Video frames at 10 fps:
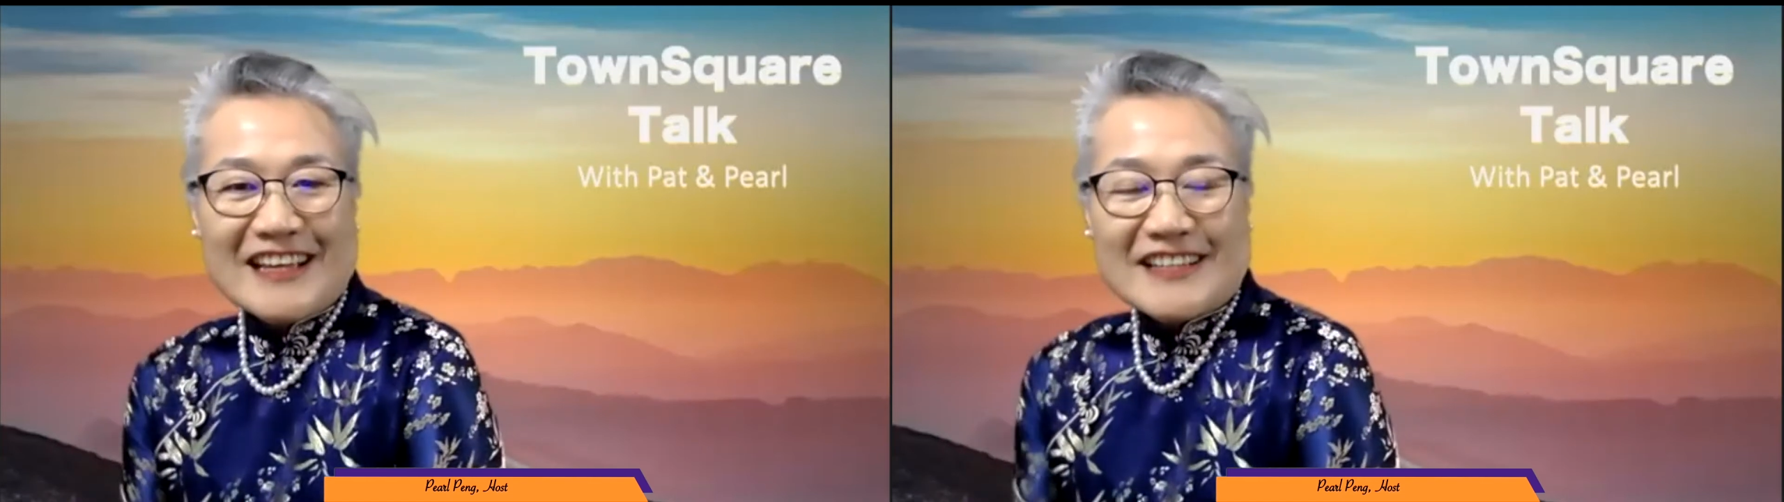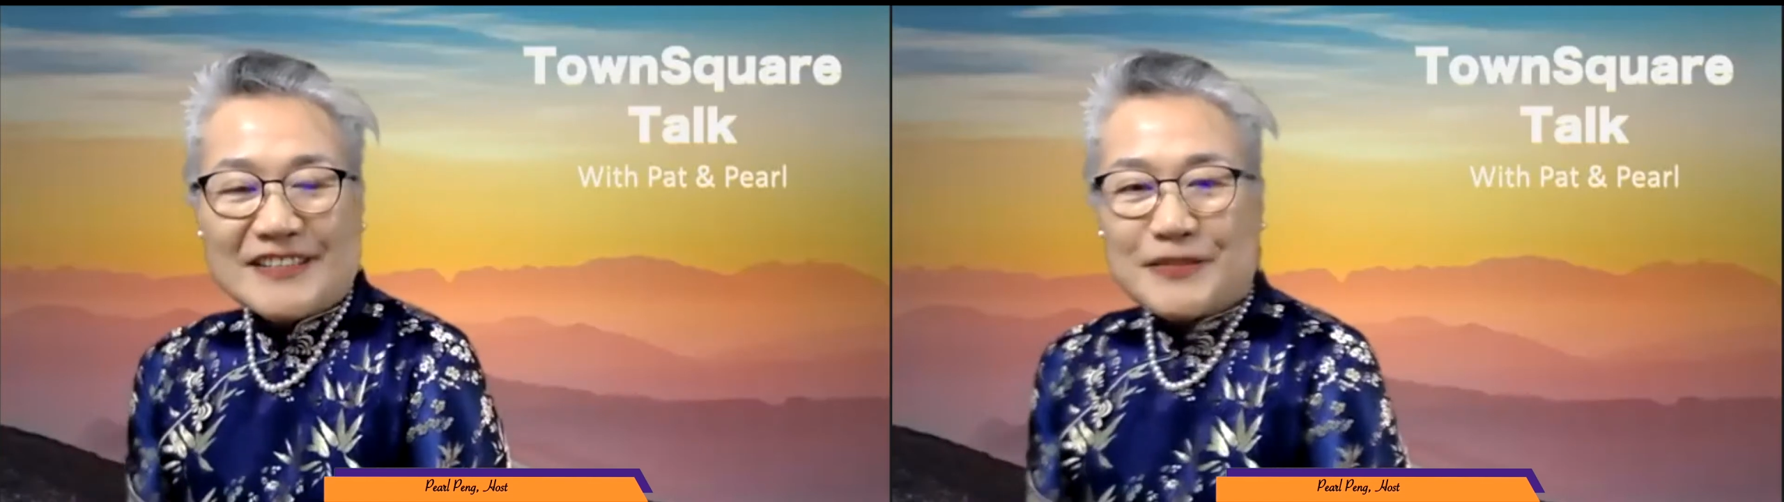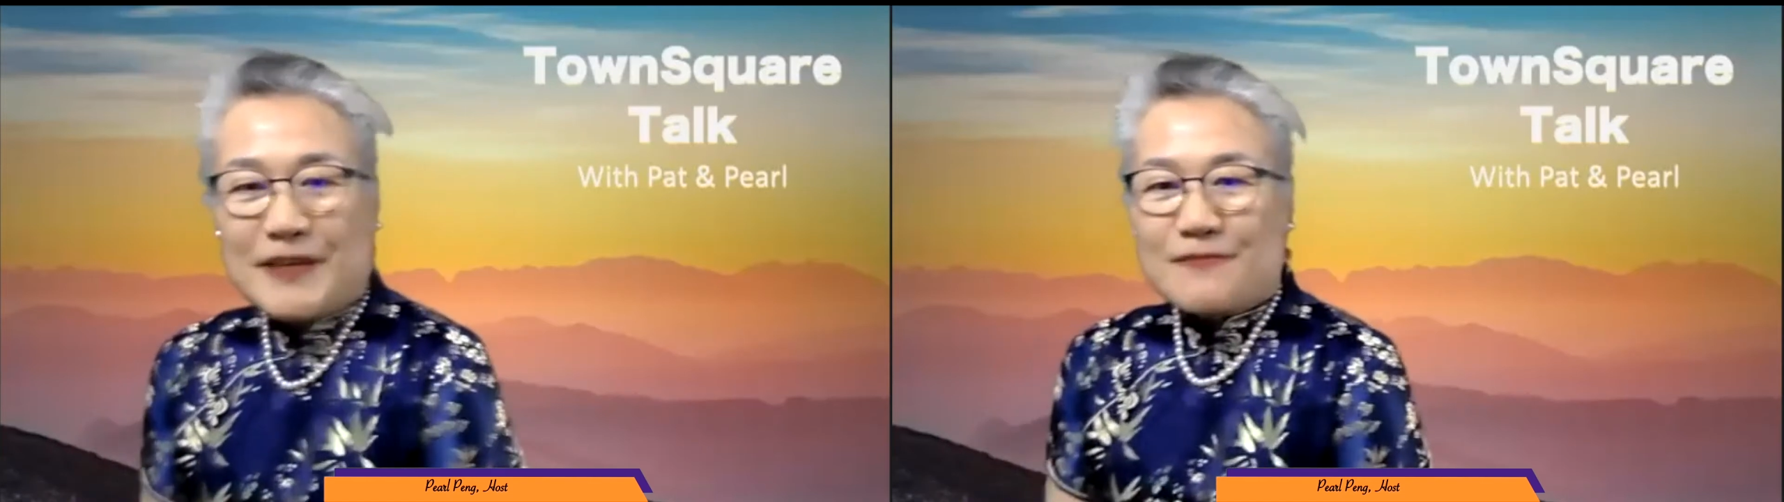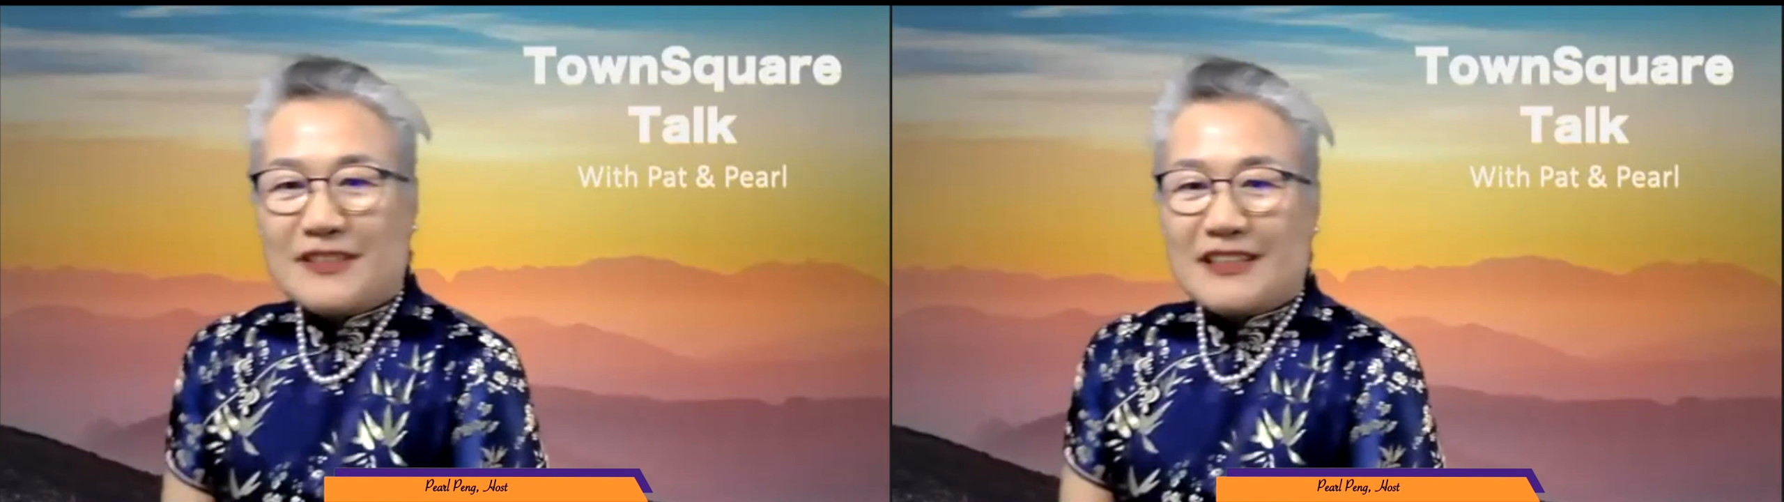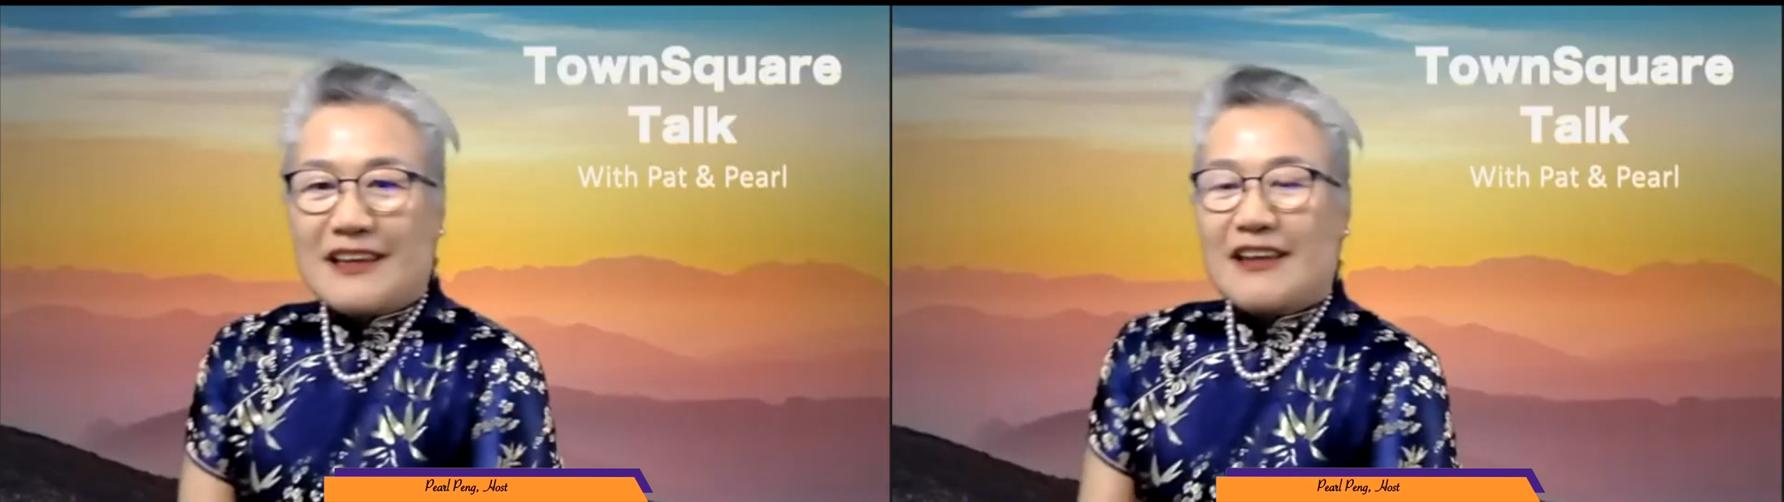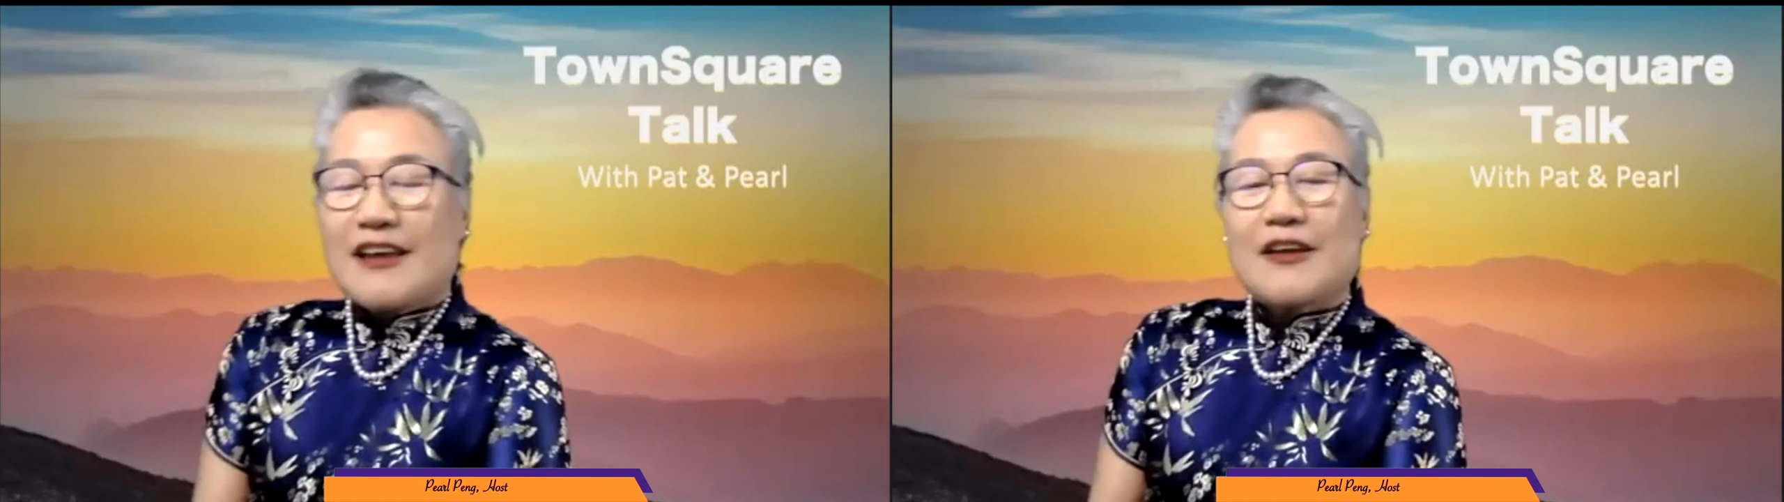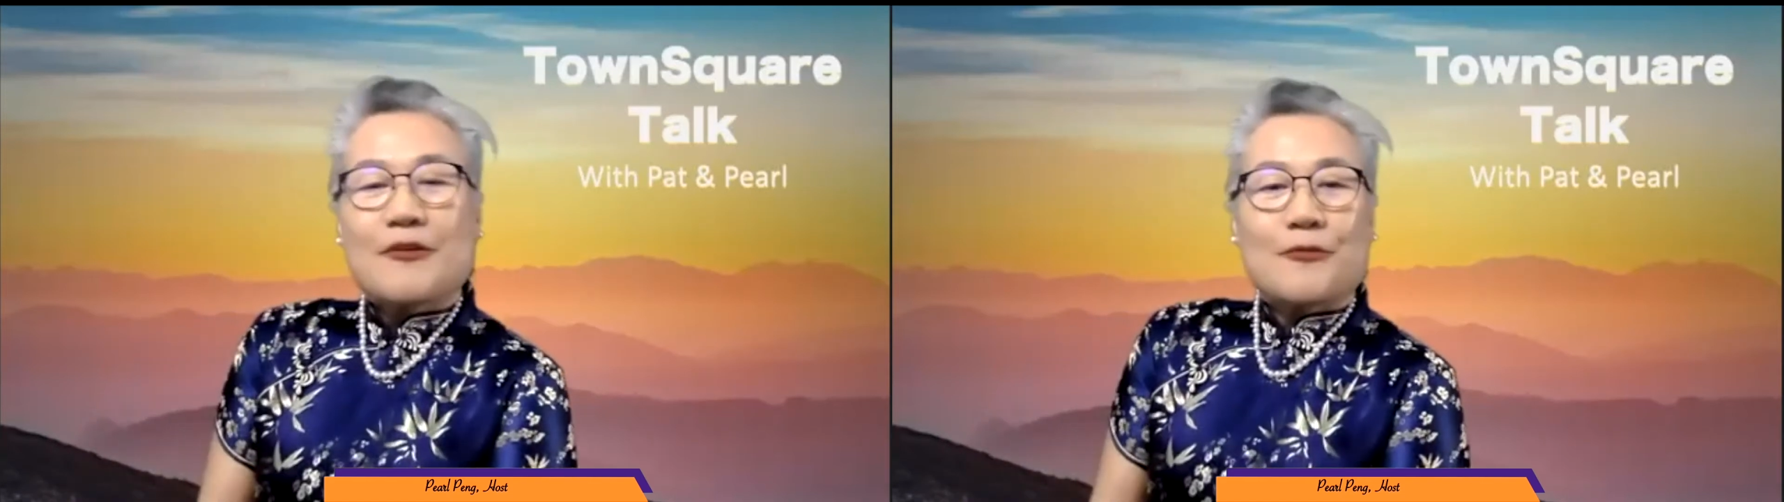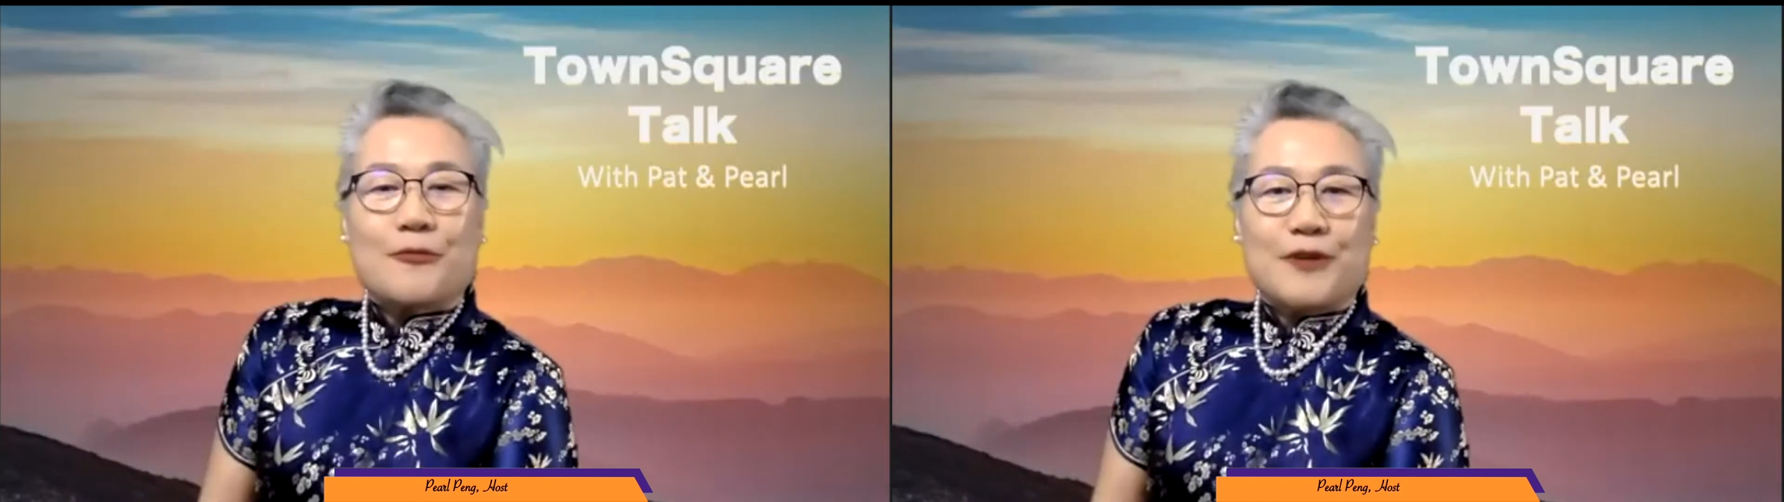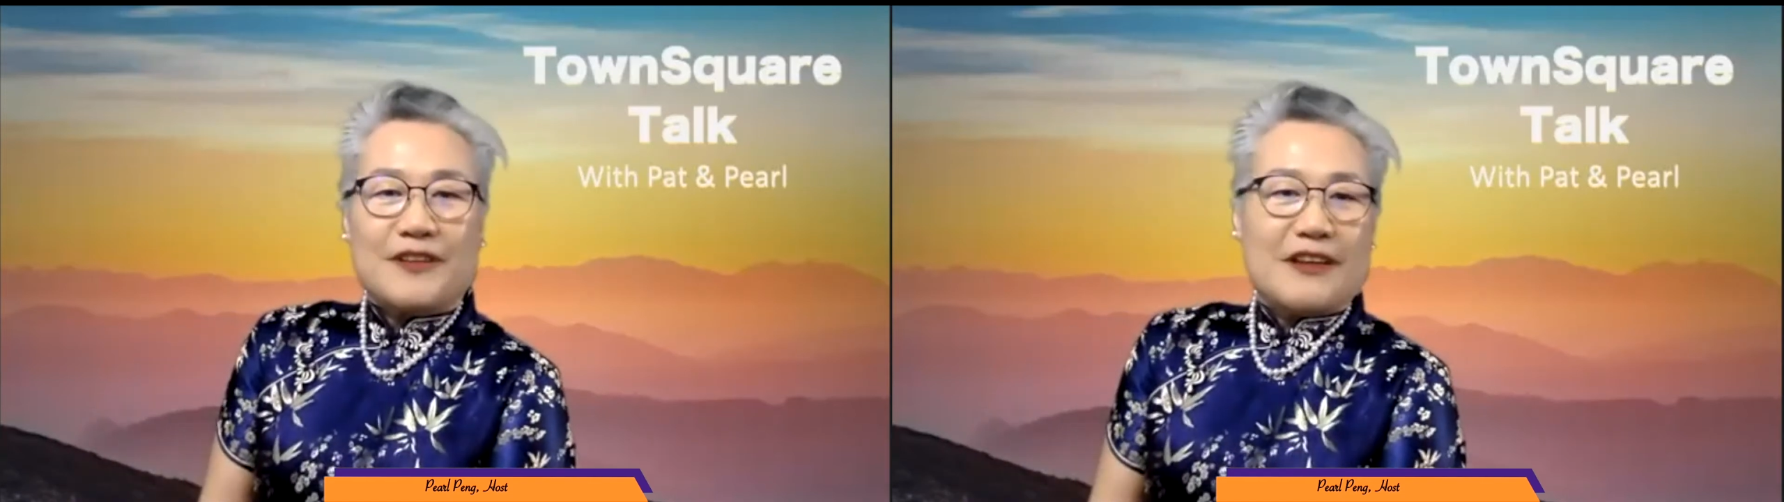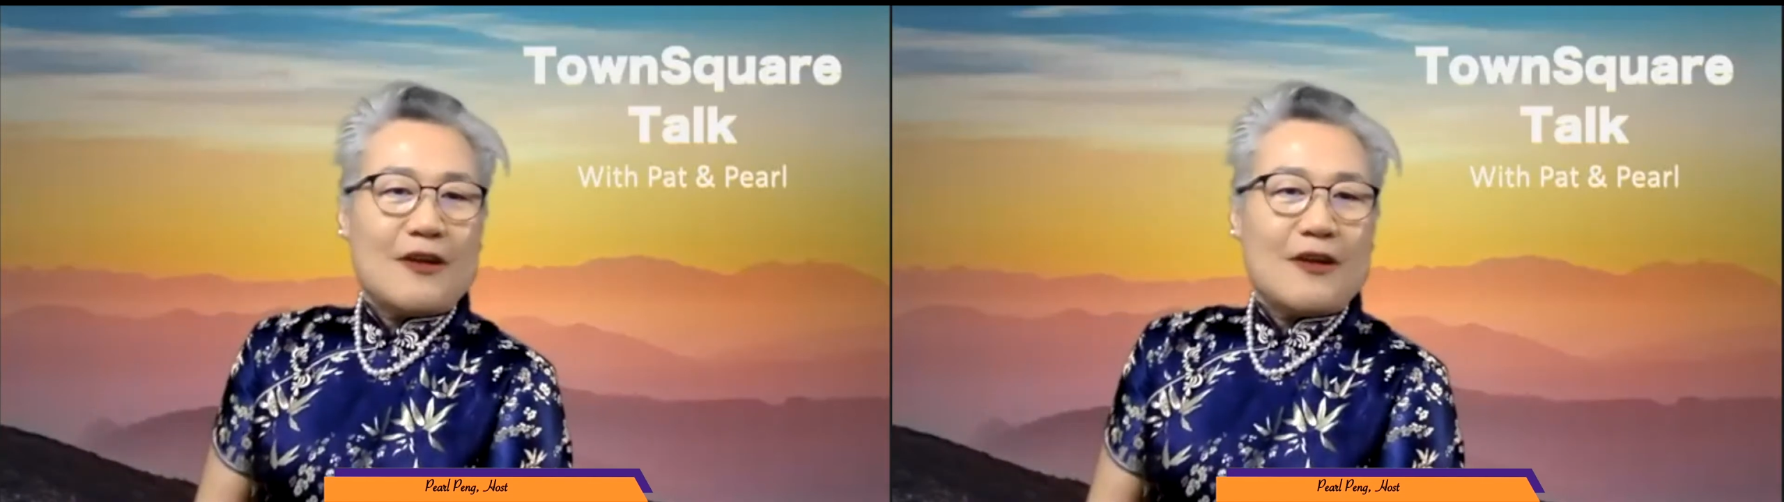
So, Emily, with